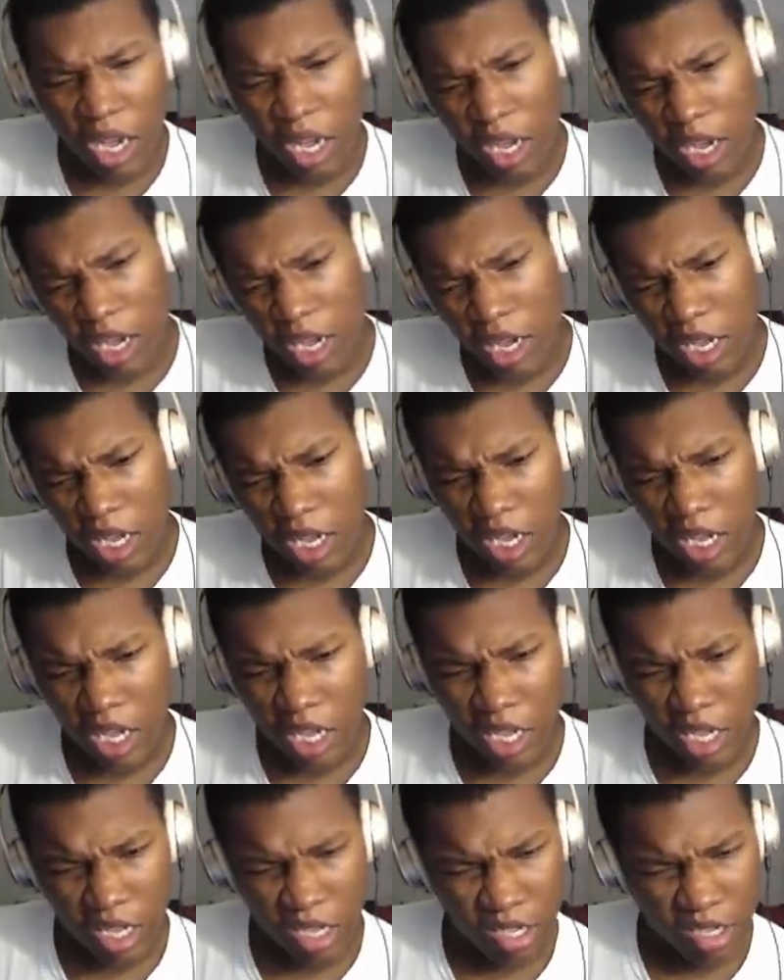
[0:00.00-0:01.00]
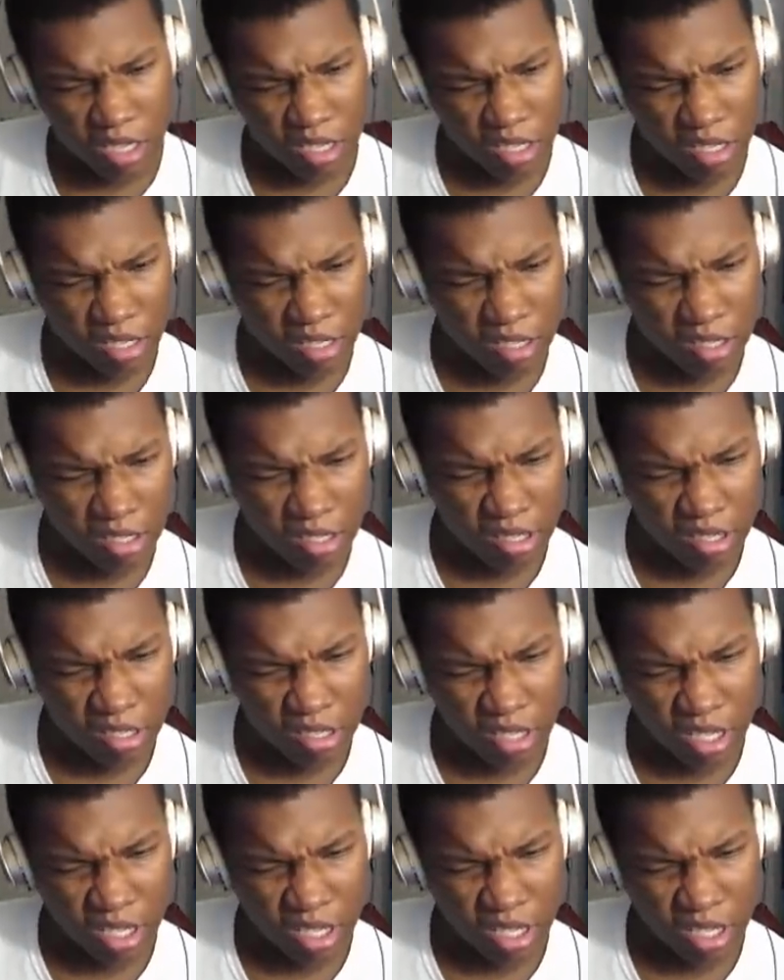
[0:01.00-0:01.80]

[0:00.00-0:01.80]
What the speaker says: [no speech]